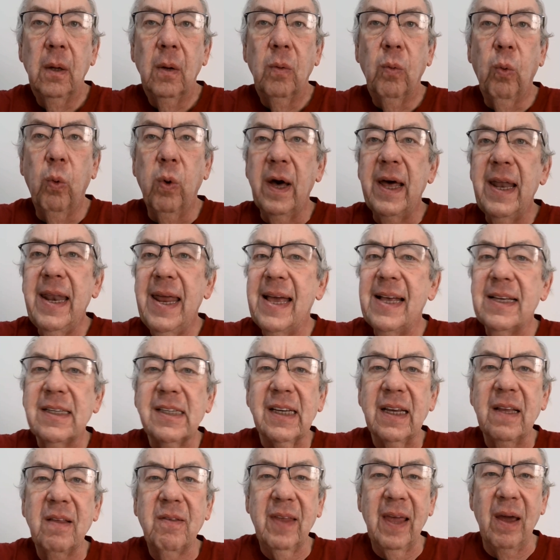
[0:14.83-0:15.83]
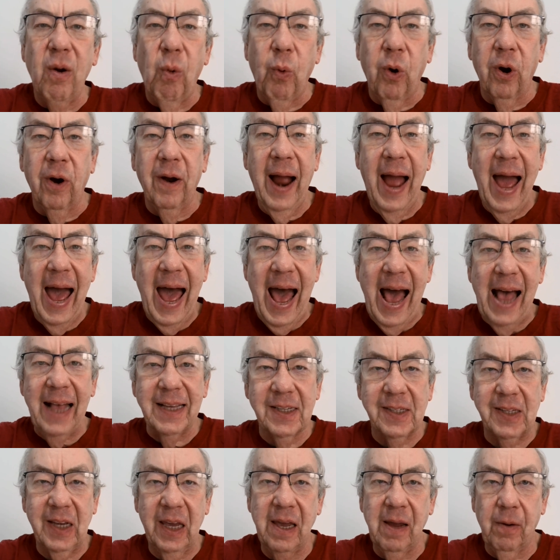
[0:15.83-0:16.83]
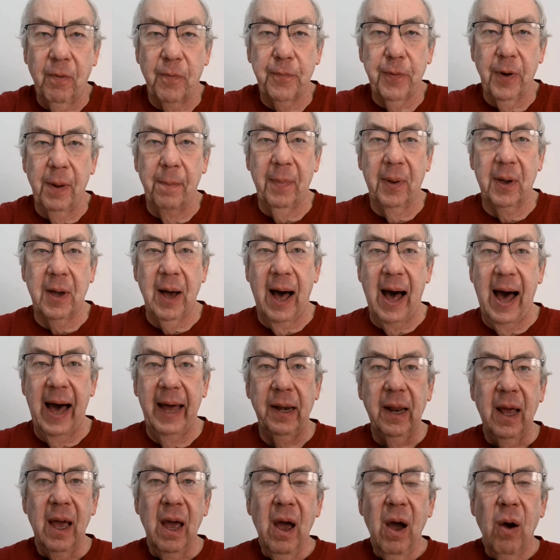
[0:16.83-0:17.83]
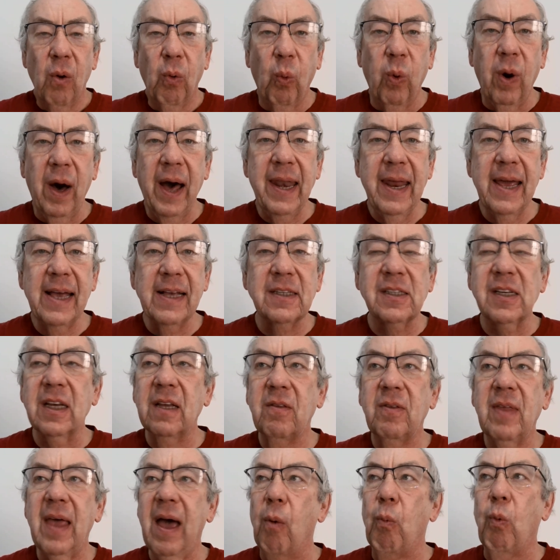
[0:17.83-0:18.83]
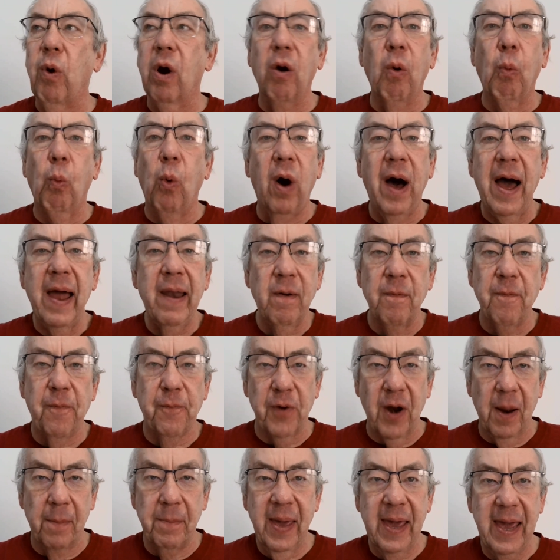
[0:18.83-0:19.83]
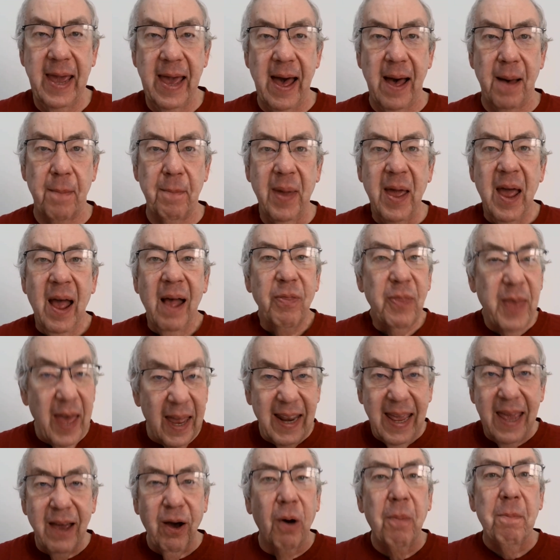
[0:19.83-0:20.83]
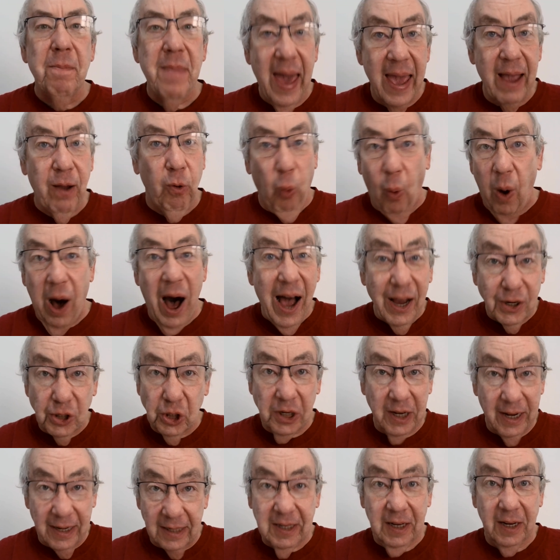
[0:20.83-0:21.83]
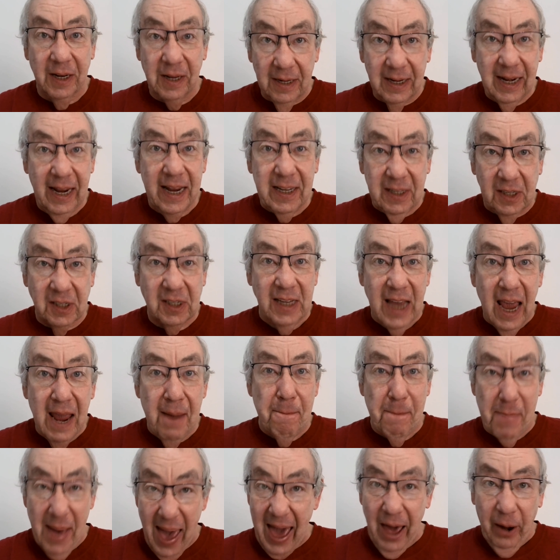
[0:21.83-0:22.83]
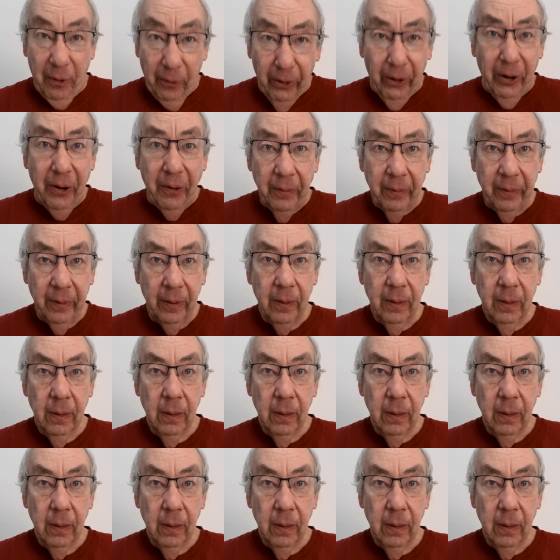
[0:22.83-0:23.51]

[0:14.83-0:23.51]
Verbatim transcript: What is it that we're asking from God? What is it that we're wanting from Him? That He'll make Washington, D.C. better?